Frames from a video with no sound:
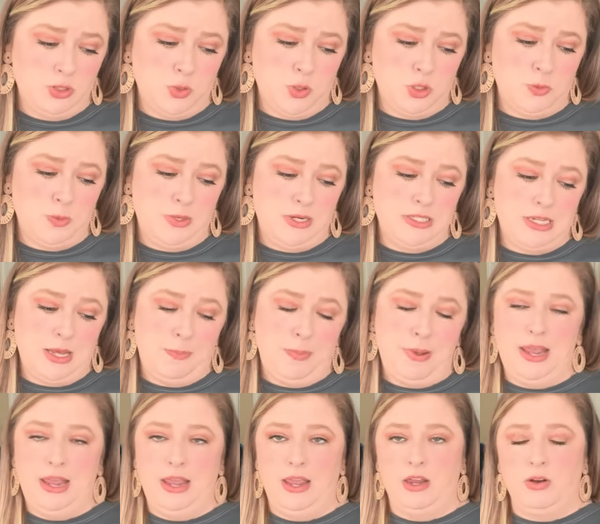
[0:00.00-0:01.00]
which means I
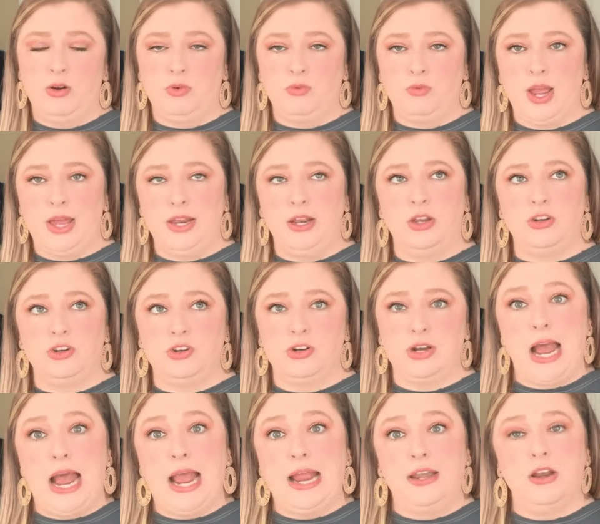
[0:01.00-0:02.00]
paid right under
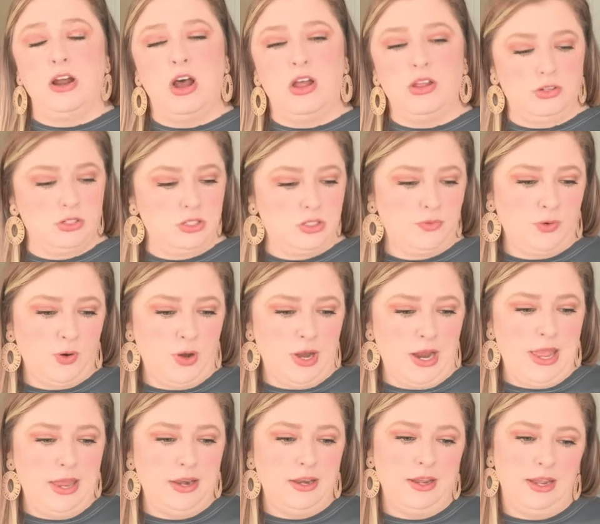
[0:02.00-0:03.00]
$9 for it.